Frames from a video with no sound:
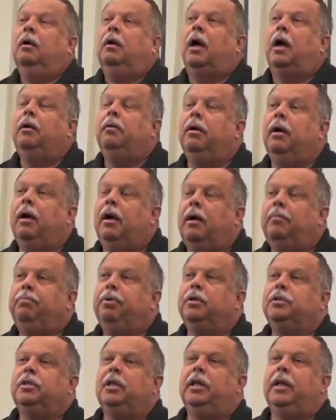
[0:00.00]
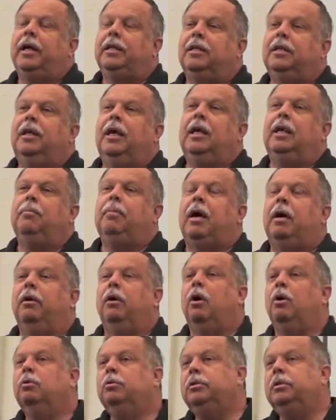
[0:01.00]
I personally like to take him out
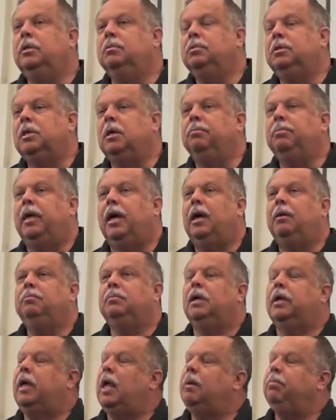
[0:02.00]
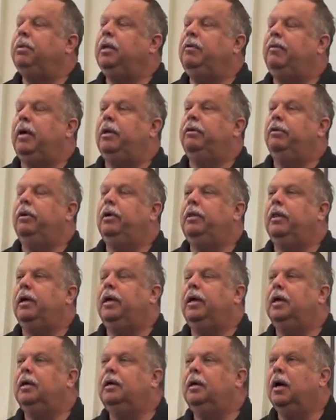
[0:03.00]
and hosed him sometimes. I can't believe how dirty
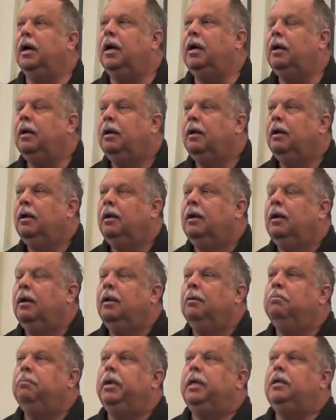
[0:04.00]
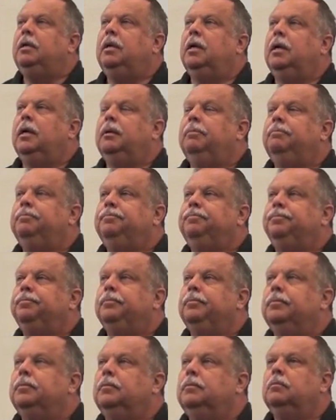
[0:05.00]
the kid got. But no,
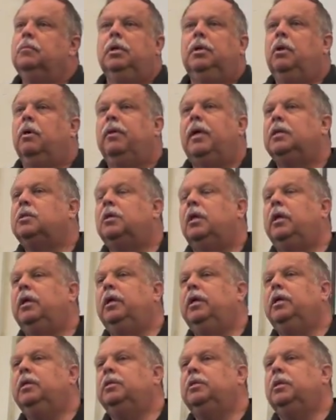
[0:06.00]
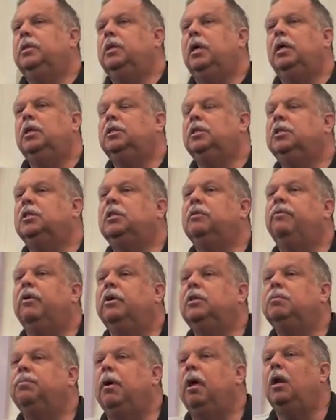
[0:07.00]
that's all it is. And it's just a
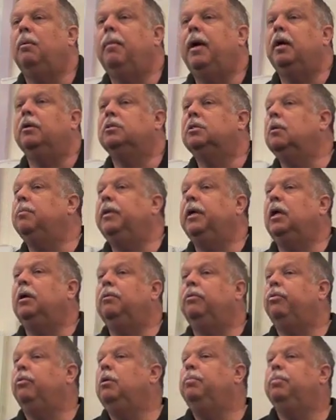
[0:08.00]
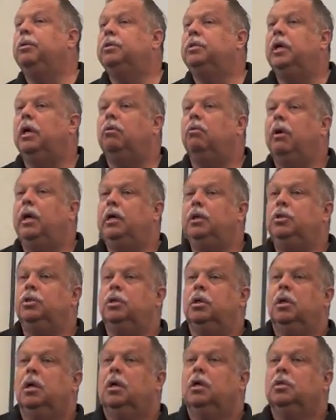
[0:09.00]
very small amount, something in the 3%
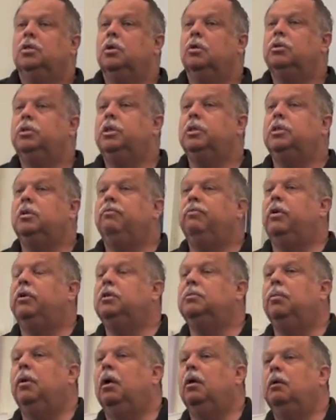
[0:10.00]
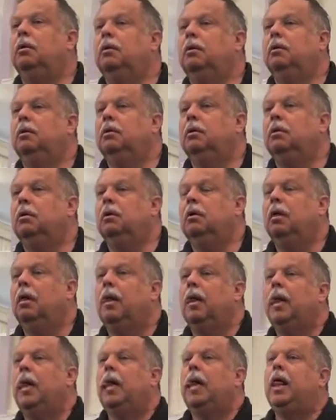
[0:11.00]
range. So it's just a very small. So they
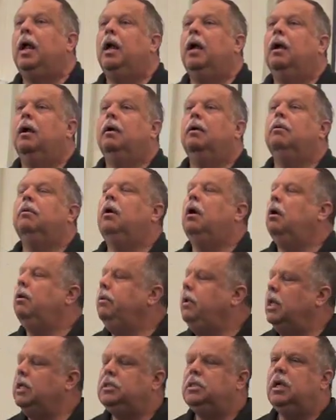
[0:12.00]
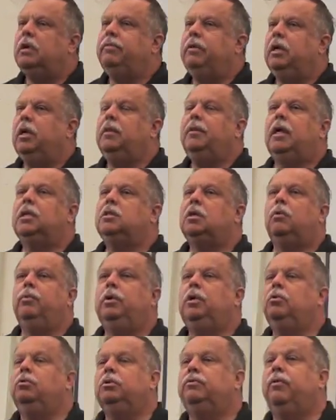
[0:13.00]
just use less of it. Oh, less of it. And that's all
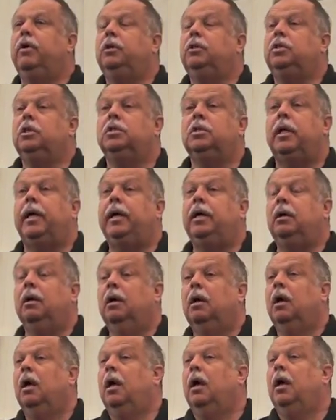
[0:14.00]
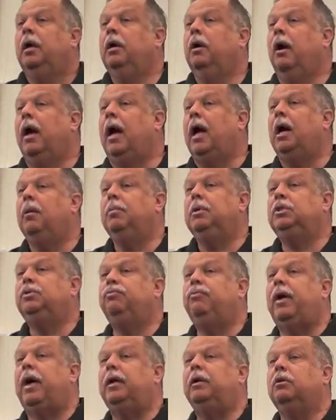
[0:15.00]
we do is just like, you know, how much
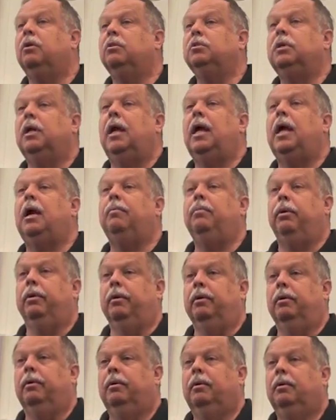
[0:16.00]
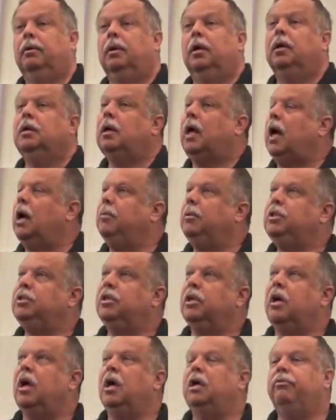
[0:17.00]
fat goes in a hamburger? Mm-hmm. How
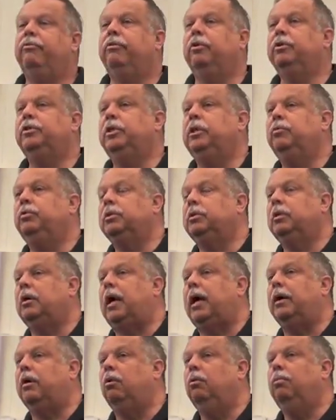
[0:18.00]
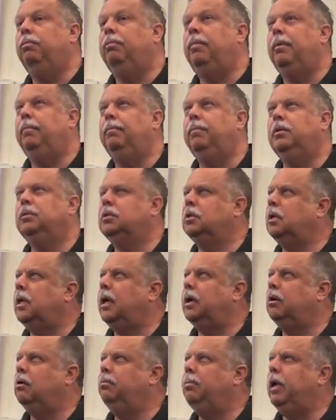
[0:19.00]
much the controversy with Taco
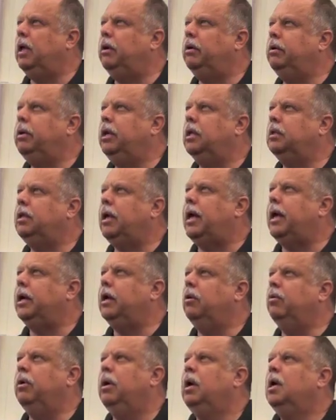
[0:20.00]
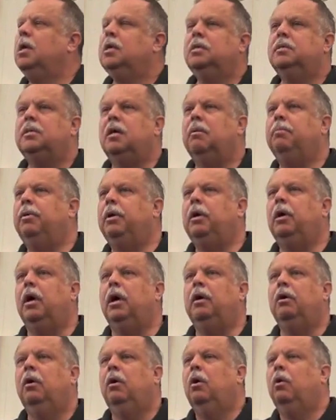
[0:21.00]
Bell or Del Taco or somebody
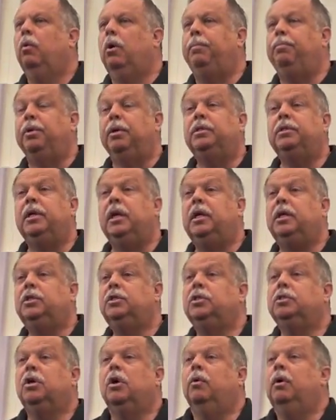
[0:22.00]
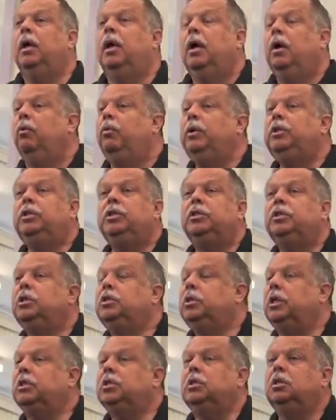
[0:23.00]
on what percentages go. We just
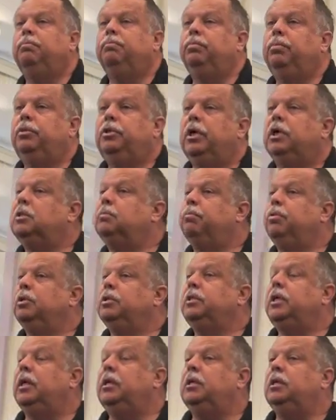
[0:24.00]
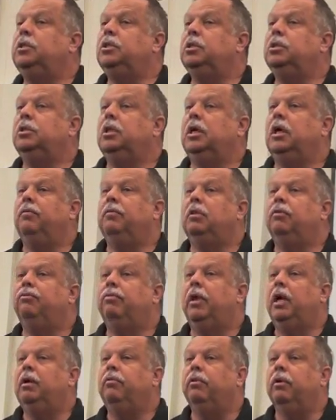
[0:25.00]
adjust just percentages to give it the
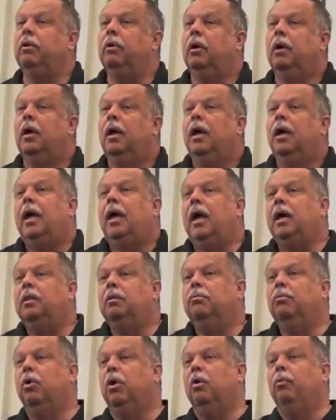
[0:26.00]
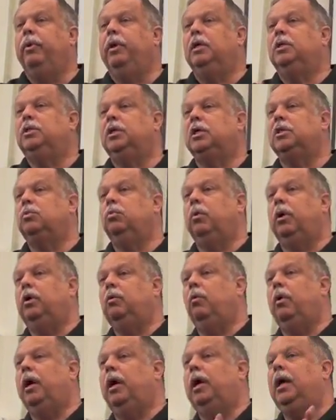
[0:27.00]
flavor. And the more we adjust
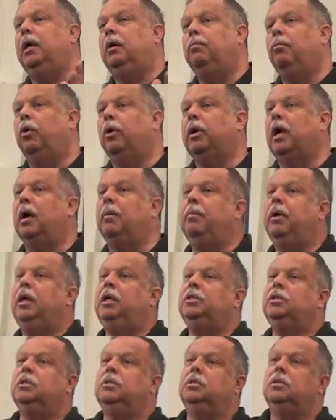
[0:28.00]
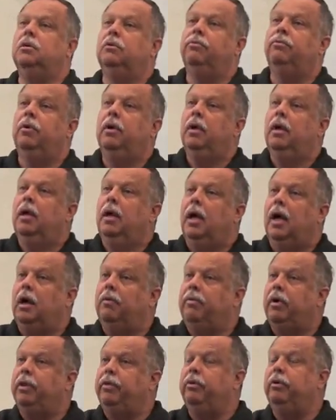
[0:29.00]
one way and more combinations of
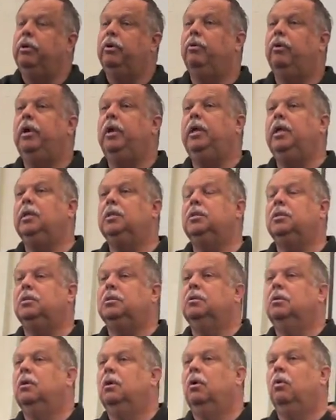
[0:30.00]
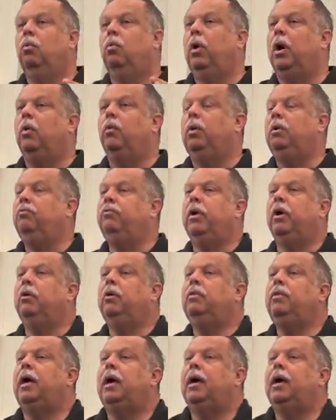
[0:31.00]
other ingredients, where we vary